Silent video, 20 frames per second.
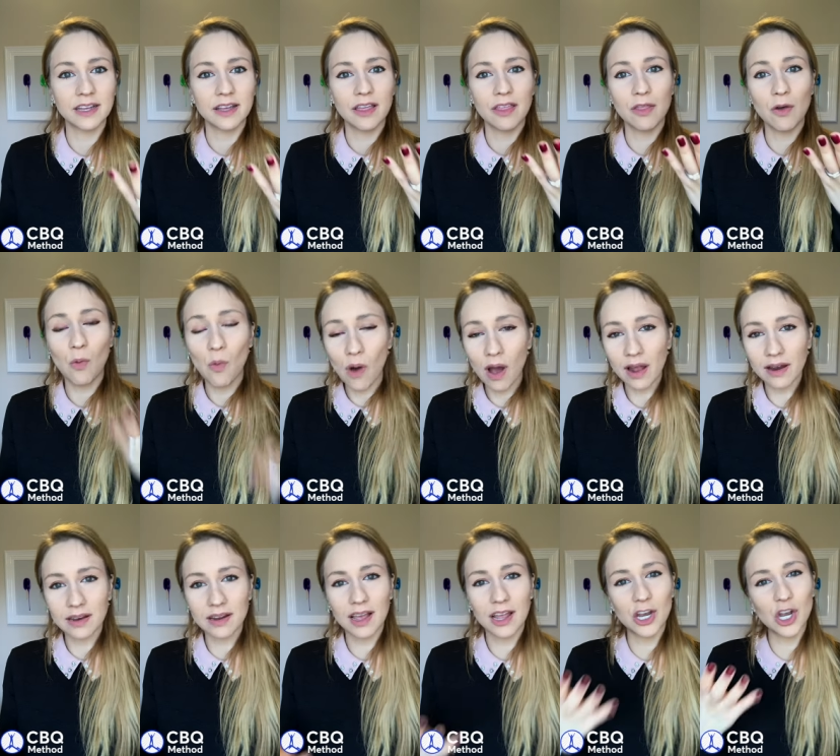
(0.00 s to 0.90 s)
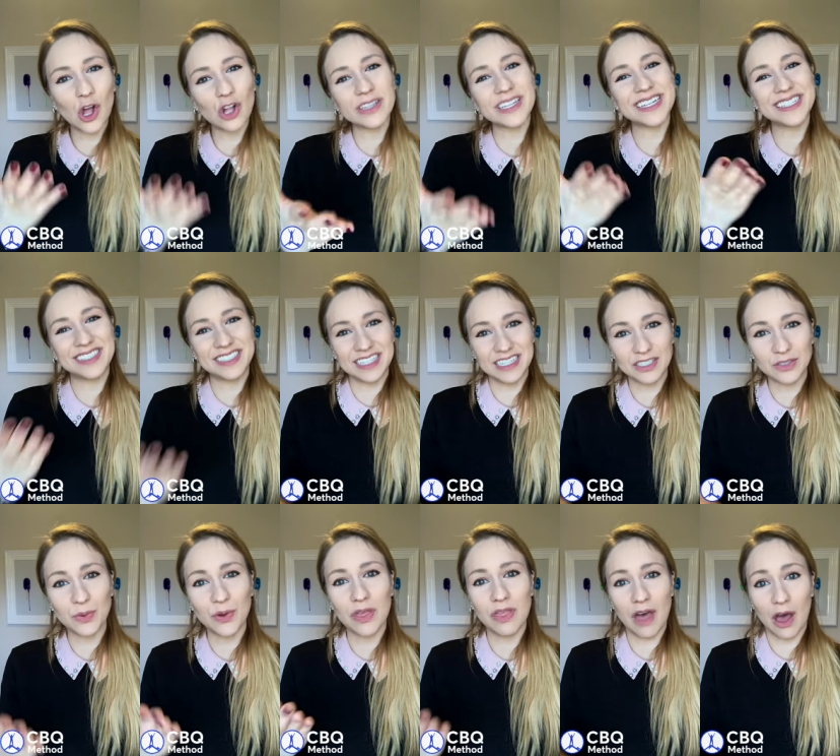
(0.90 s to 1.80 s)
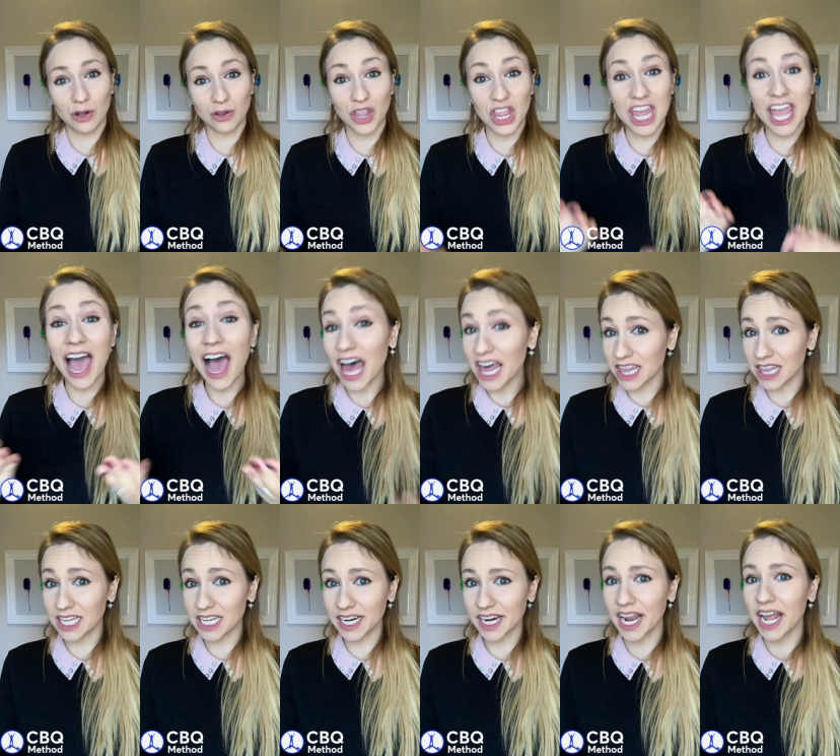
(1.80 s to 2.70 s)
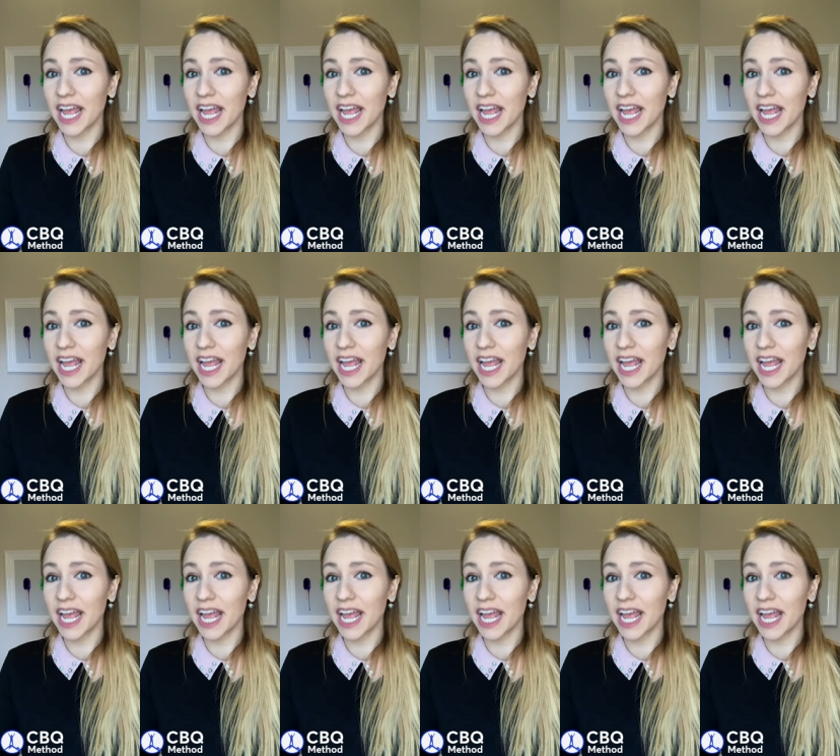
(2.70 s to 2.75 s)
the one cannot exist without the other,